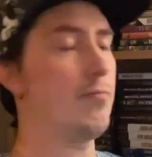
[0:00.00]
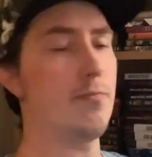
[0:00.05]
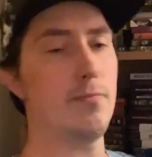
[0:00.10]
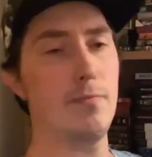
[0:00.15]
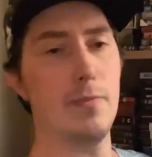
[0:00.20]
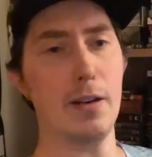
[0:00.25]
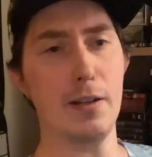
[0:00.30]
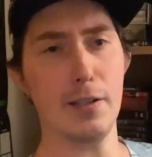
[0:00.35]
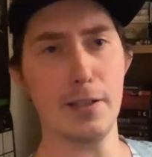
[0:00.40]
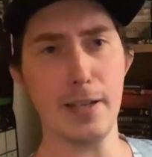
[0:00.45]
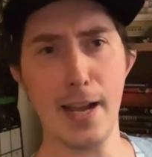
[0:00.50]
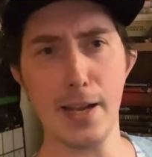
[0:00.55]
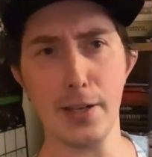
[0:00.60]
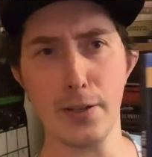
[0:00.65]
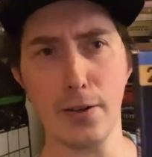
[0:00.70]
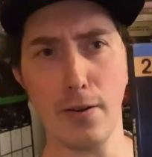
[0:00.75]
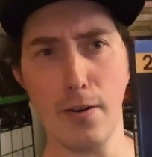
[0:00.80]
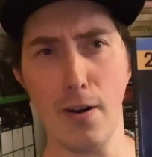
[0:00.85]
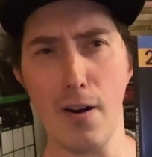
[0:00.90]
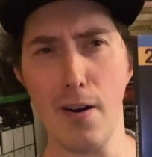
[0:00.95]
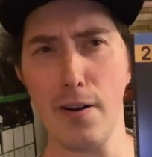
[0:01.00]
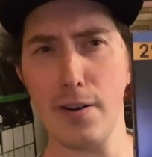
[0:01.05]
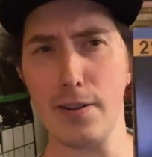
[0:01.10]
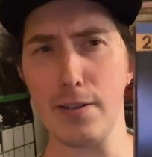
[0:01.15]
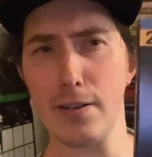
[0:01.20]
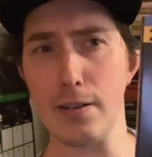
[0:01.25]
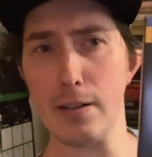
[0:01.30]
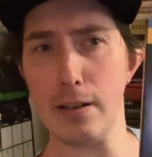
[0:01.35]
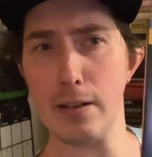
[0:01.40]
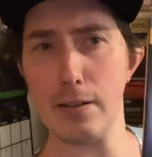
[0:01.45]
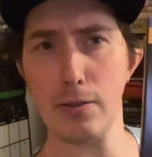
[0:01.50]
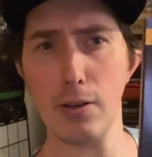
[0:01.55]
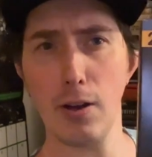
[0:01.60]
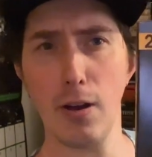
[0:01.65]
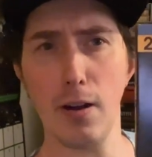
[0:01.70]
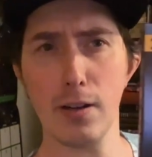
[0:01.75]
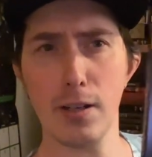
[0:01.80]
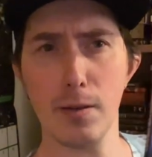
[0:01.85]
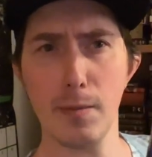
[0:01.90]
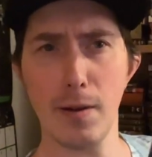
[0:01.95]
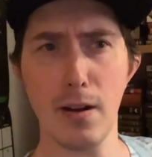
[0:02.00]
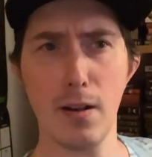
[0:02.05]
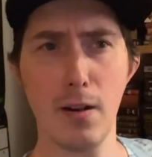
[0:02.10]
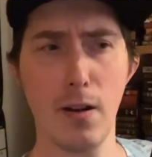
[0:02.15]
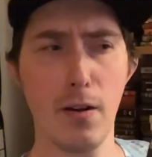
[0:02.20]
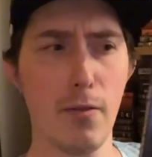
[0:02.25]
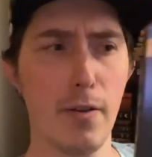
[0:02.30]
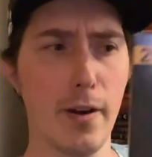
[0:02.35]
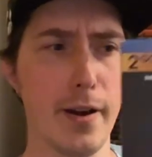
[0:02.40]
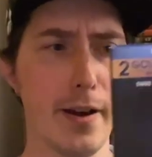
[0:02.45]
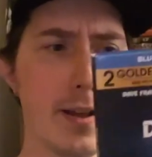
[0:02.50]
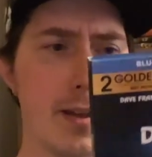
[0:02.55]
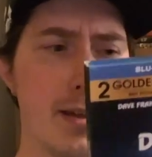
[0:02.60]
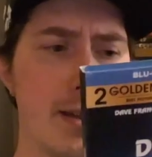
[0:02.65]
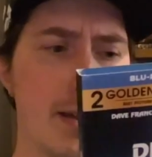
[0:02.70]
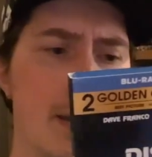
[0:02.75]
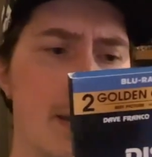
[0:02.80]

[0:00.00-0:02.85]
The Disaster Artist and talked about it already.